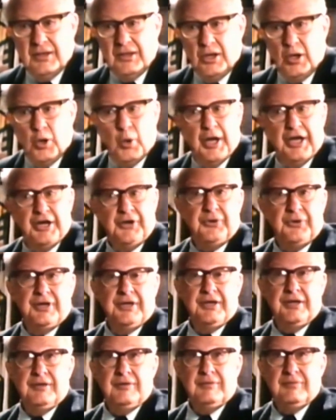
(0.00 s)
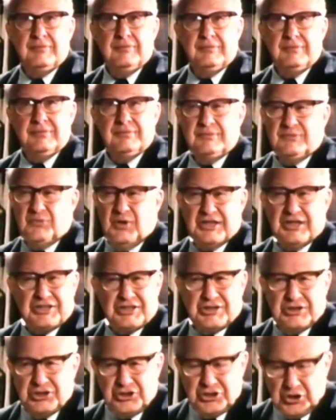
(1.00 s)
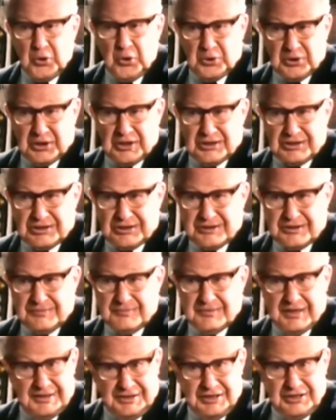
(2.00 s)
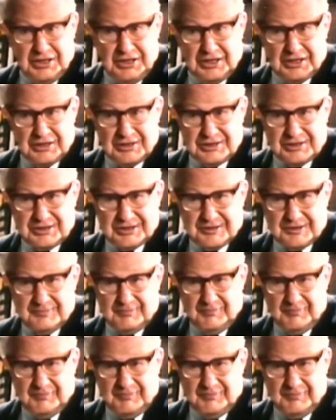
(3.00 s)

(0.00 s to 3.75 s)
O. Henry wants to jolt us, and he does.